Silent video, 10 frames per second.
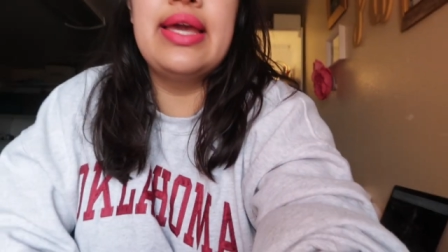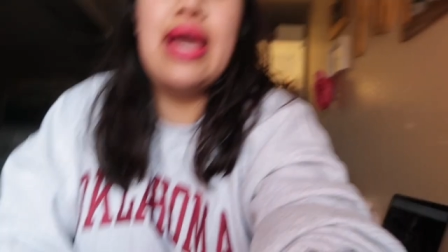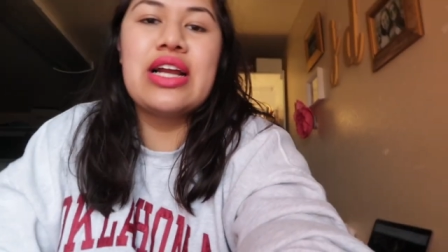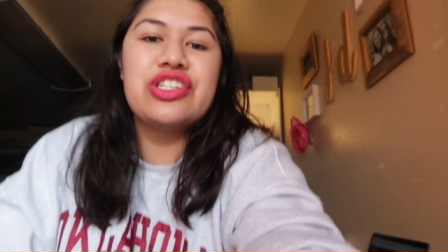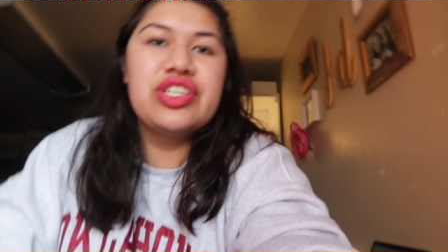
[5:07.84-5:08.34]
I
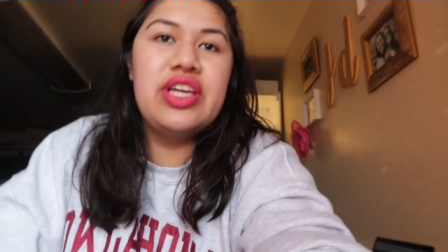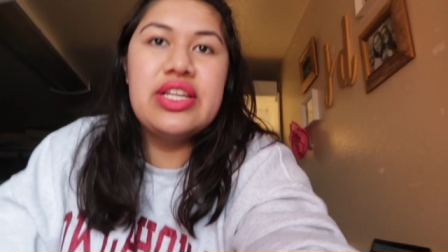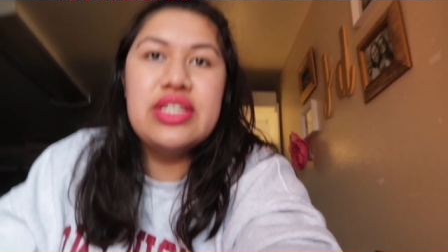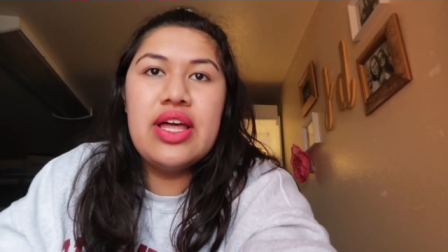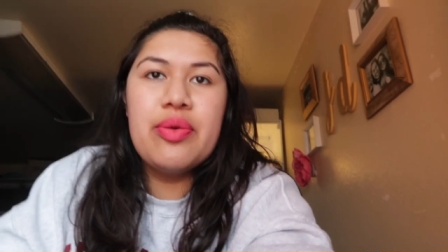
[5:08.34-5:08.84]
actually
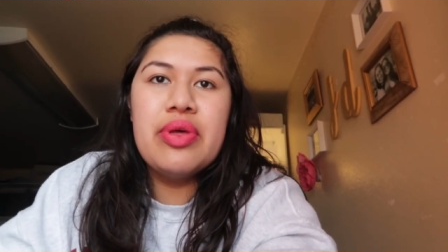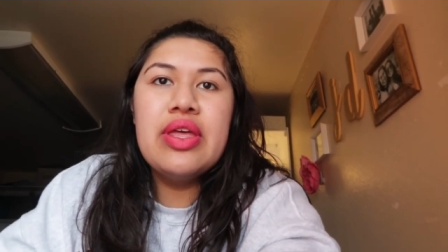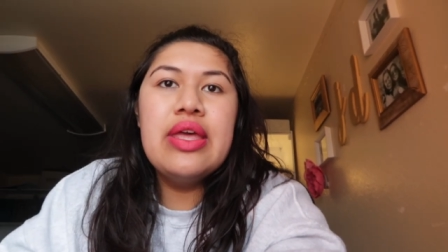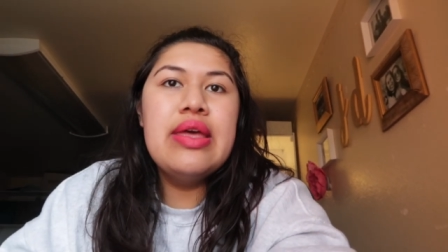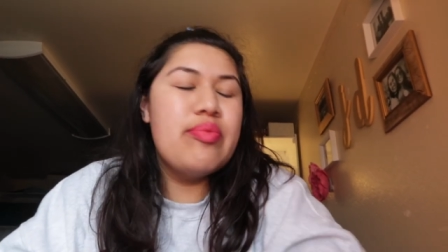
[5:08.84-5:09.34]
ended up
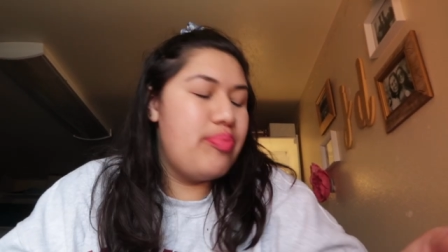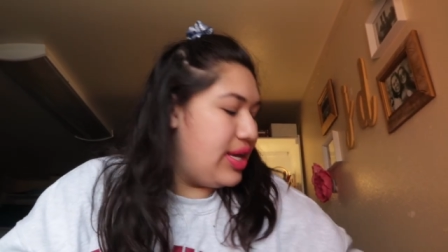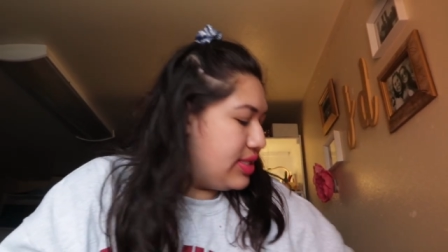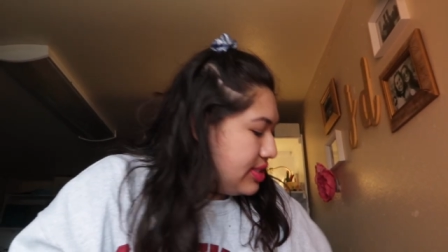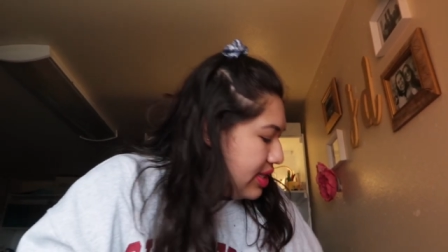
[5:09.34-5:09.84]

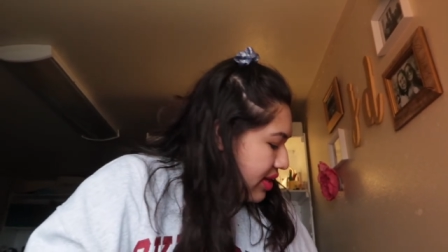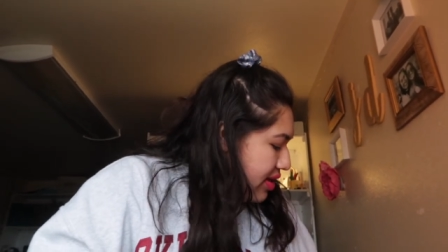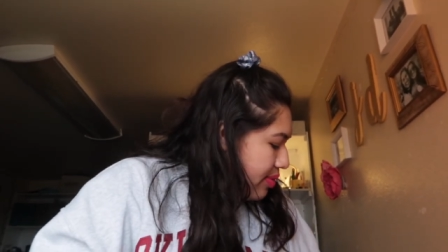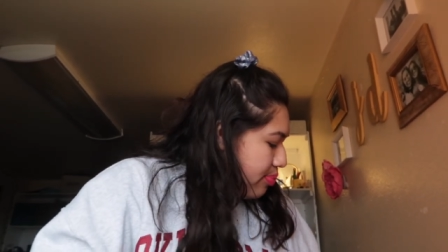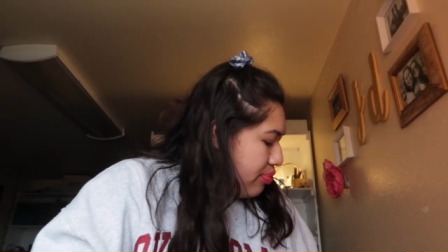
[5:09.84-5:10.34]

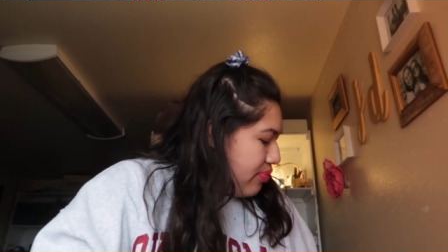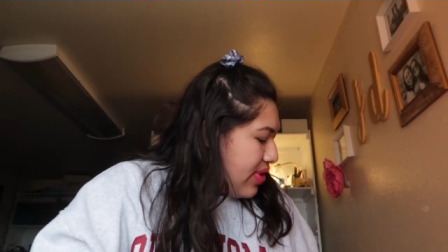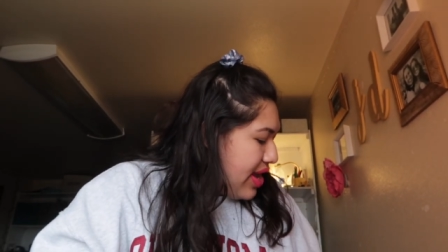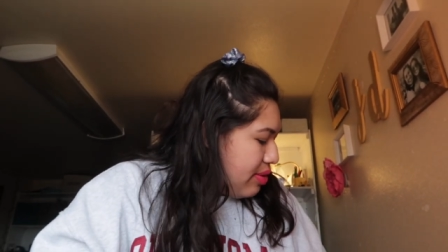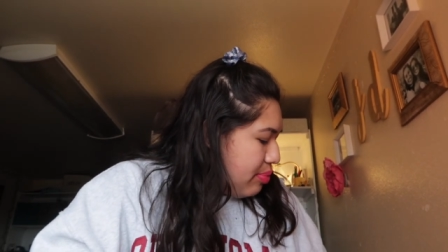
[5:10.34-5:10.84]
mixing
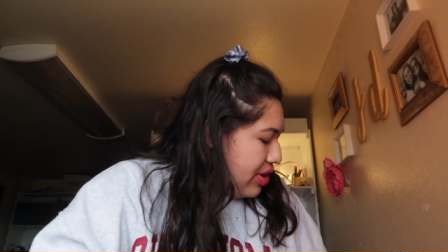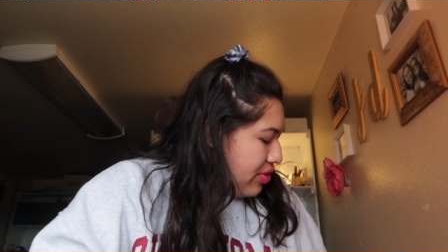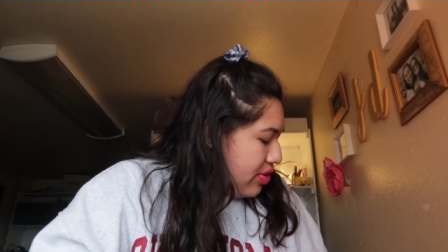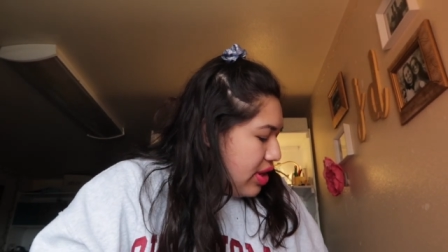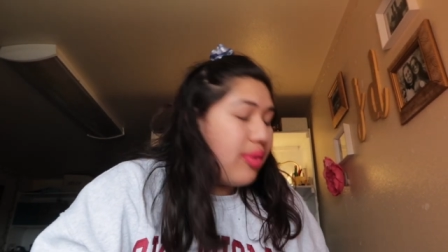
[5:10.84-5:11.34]

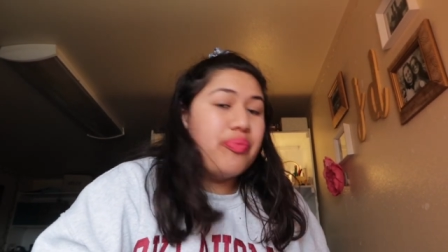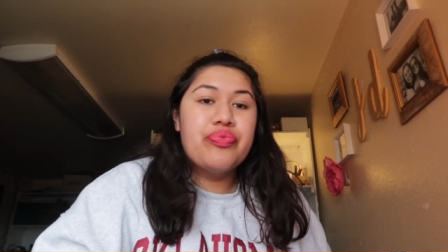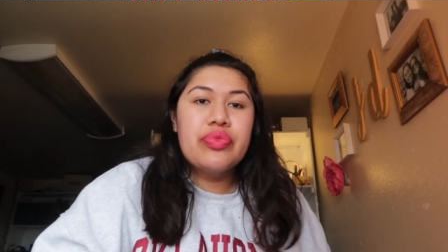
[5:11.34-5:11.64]
primary, um,